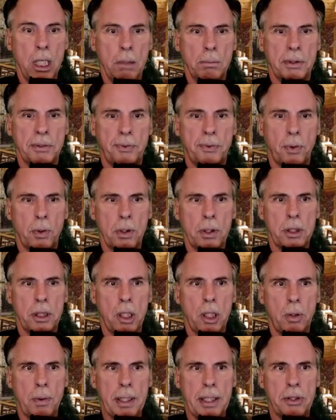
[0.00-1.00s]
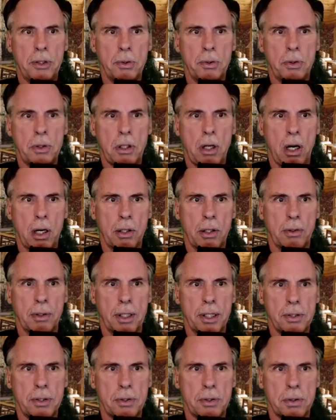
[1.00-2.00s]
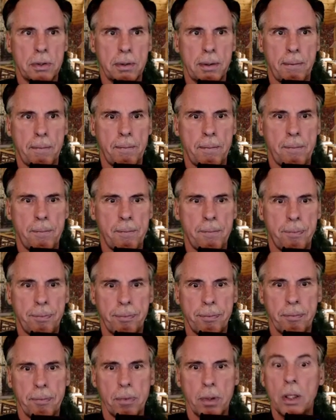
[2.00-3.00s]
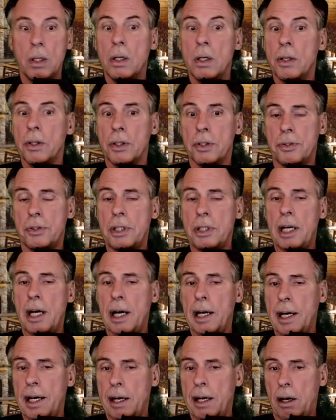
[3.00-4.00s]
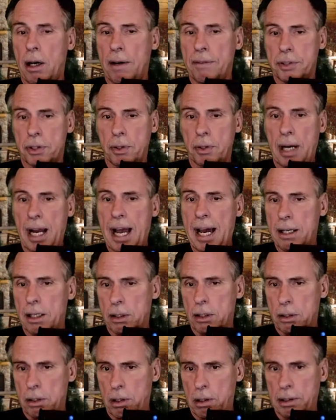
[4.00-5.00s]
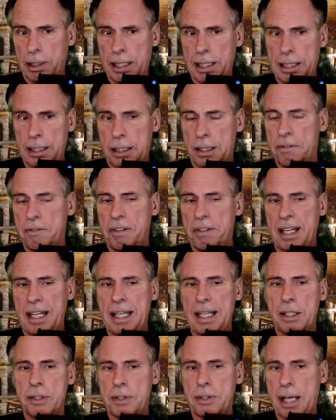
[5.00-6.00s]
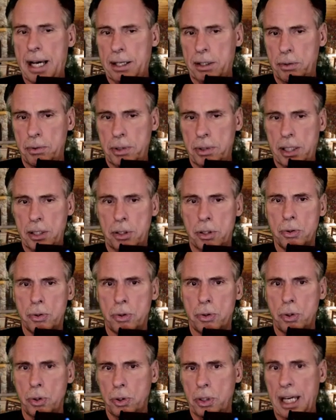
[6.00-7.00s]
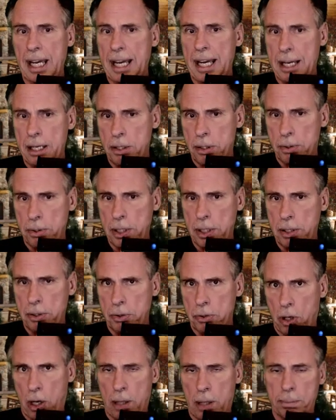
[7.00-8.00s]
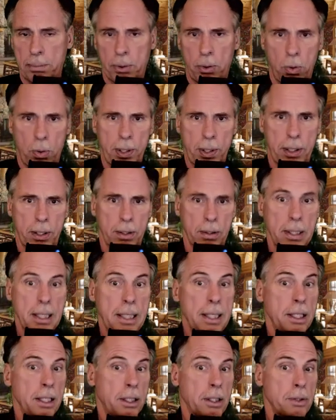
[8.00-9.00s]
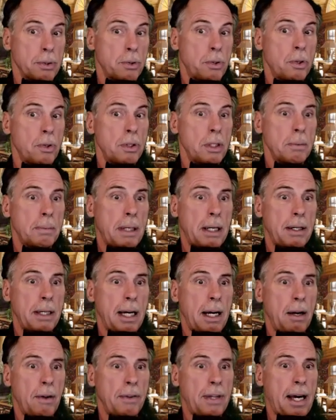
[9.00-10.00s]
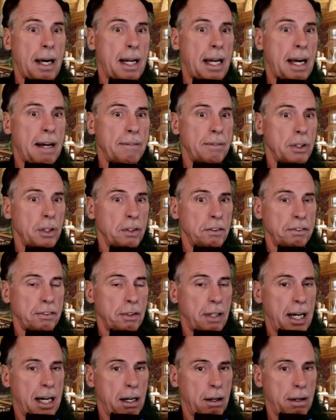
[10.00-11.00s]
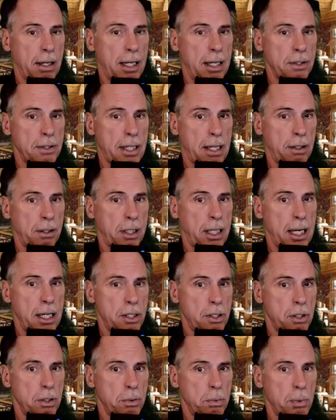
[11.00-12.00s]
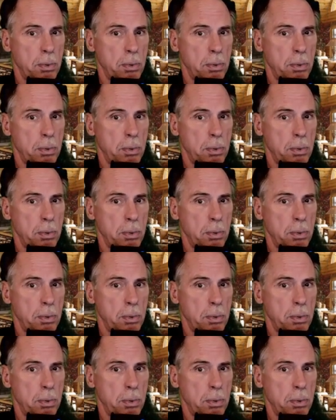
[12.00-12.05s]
Before going to Congress, the CIA officer had a colleague convey his accusations to the agency's top lawyer, concerned about how that avenue for airing his allegations